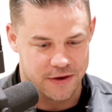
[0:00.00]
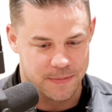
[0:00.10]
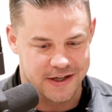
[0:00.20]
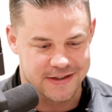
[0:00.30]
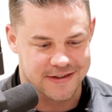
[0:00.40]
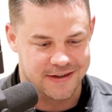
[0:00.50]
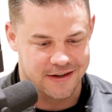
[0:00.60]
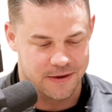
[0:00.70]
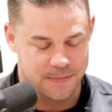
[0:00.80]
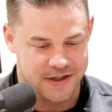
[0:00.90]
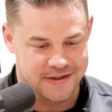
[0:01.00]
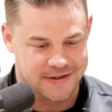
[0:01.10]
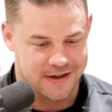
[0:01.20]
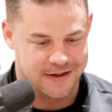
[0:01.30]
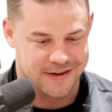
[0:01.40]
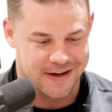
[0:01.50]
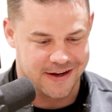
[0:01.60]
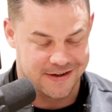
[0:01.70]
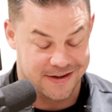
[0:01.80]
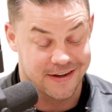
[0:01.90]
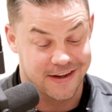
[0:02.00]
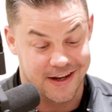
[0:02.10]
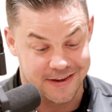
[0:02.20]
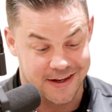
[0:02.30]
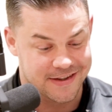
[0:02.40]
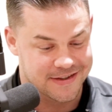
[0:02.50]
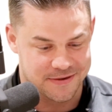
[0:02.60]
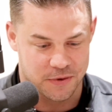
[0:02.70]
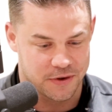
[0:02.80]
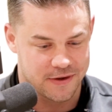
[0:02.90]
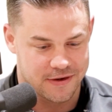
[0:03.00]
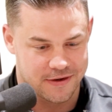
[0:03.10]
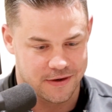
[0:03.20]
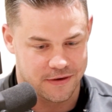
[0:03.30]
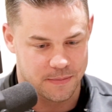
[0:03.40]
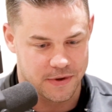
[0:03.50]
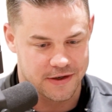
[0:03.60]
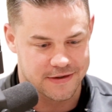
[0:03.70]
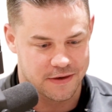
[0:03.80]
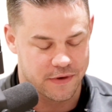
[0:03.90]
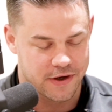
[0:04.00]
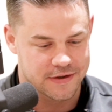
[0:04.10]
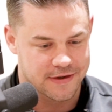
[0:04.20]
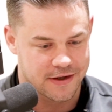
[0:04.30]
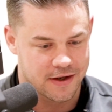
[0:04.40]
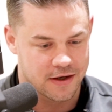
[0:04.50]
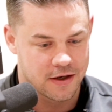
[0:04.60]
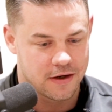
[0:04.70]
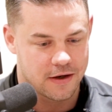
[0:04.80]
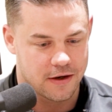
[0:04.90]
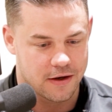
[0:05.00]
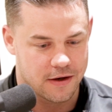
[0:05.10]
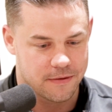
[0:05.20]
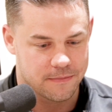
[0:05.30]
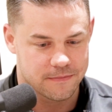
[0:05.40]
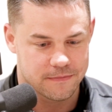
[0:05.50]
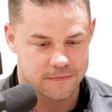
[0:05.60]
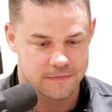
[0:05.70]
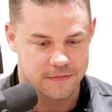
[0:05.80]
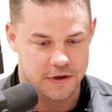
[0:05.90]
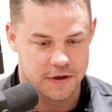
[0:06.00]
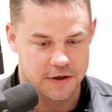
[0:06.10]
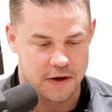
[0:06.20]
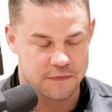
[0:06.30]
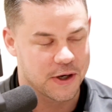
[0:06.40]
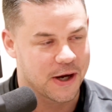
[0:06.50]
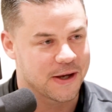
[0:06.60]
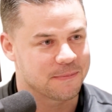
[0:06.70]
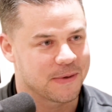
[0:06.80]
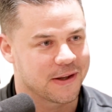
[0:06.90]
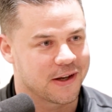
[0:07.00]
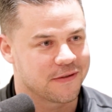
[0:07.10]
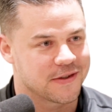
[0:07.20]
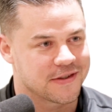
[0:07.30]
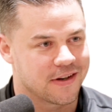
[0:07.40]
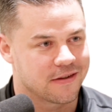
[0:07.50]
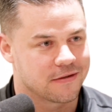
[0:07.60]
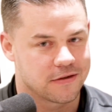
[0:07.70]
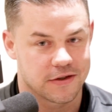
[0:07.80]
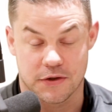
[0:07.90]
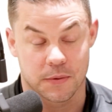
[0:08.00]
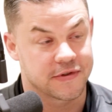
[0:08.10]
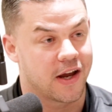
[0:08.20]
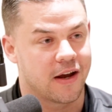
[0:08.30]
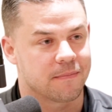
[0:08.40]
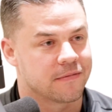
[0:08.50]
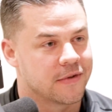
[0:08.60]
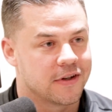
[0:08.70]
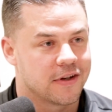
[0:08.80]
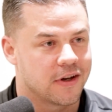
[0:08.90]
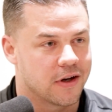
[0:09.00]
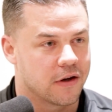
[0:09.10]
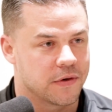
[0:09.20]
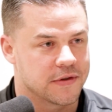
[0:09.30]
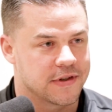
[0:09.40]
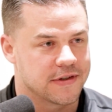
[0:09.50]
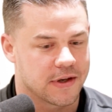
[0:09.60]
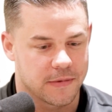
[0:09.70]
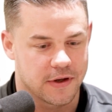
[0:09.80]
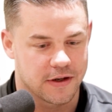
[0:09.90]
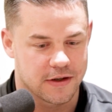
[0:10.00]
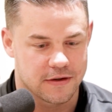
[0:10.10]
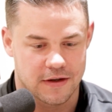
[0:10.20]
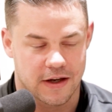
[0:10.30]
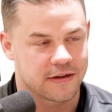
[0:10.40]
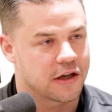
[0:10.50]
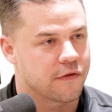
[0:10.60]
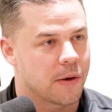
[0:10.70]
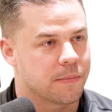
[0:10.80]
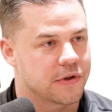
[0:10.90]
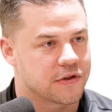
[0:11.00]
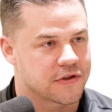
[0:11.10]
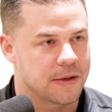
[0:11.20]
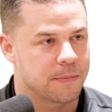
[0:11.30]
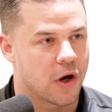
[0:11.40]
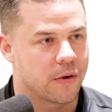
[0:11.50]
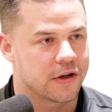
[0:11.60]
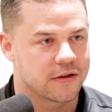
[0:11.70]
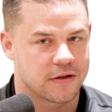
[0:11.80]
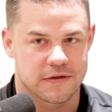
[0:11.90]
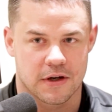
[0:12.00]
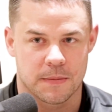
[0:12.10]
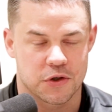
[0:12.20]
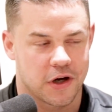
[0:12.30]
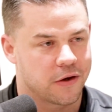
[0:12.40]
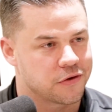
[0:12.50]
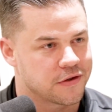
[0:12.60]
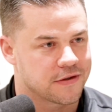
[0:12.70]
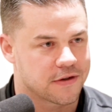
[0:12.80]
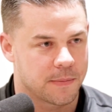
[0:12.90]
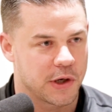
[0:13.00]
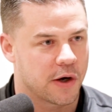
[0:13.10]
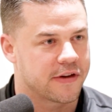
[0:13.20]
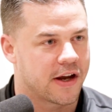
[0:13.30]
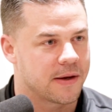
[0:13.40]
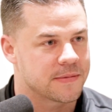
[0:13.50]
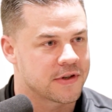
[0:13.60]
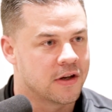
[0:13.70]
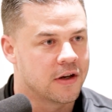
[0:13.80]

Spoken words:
The biggest thing that, and that's really, the biggest advice that I've got in my life is, just don't stop. If you see something and not to give up and just keep going. There's going to be challenges. There's going to be hard times.